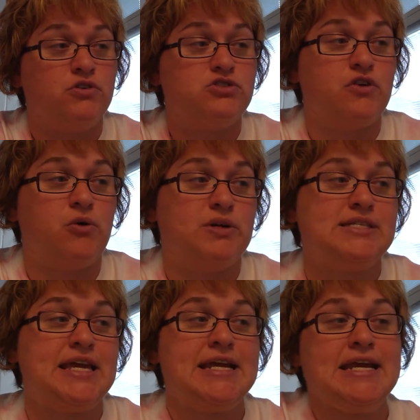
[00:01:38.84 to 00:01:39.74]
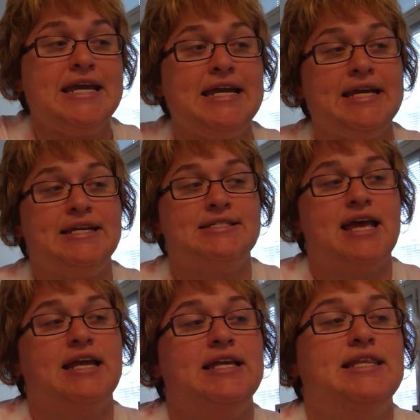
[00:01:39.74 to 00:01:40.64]
first of all, a need is
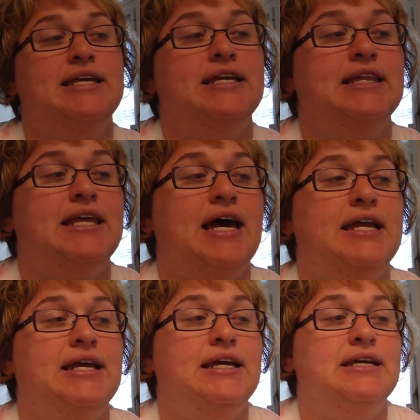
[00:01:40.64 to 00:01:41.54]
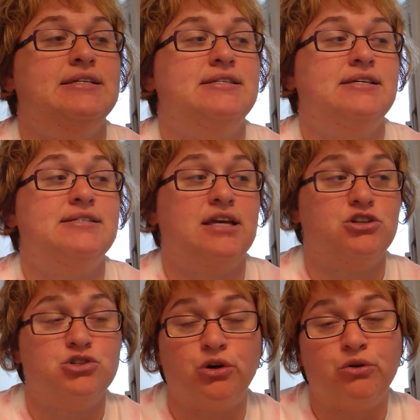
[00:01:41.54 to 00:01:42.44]
anything that is
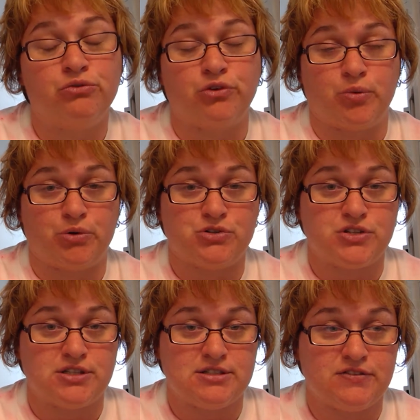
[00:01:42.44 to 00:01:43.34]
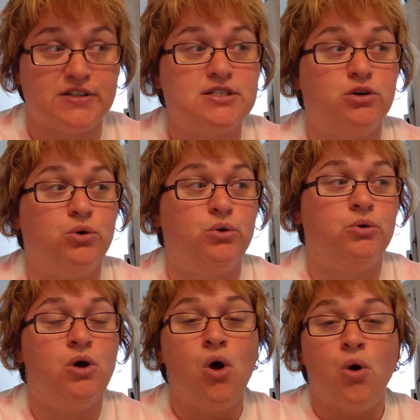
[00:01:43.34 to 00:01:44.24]
essential for a person's
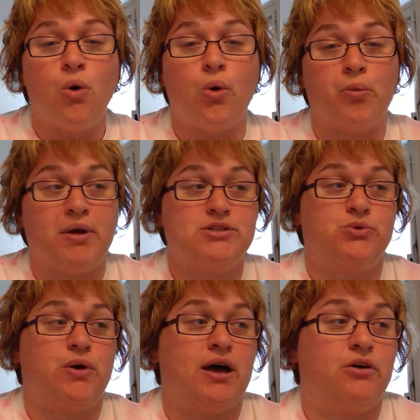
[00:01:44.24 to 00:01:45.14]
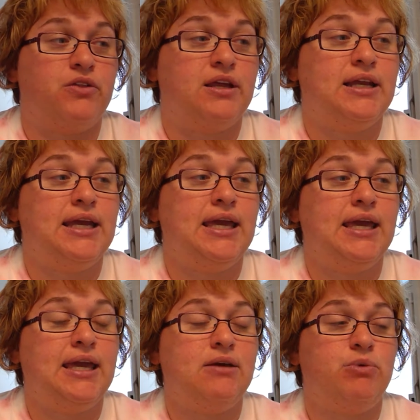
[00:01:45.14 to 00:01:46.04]
physical or mental health. And
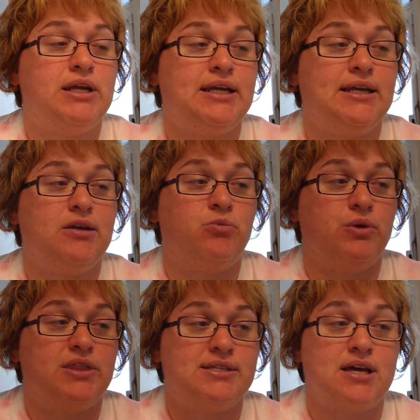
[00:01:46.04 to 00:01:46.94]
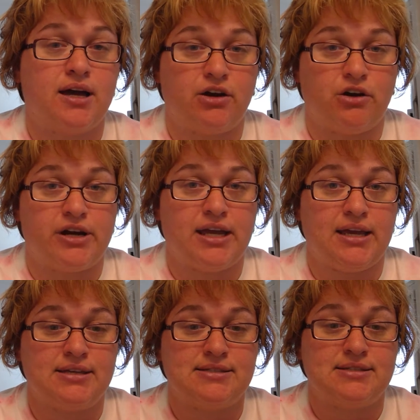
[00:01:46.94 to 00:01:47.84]
what he did with this
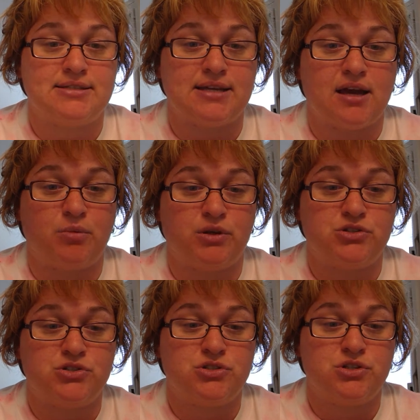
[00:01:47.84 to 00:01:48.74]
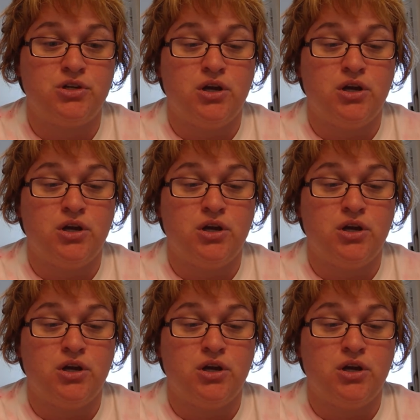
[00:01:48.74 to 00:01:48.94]
hierarchy is established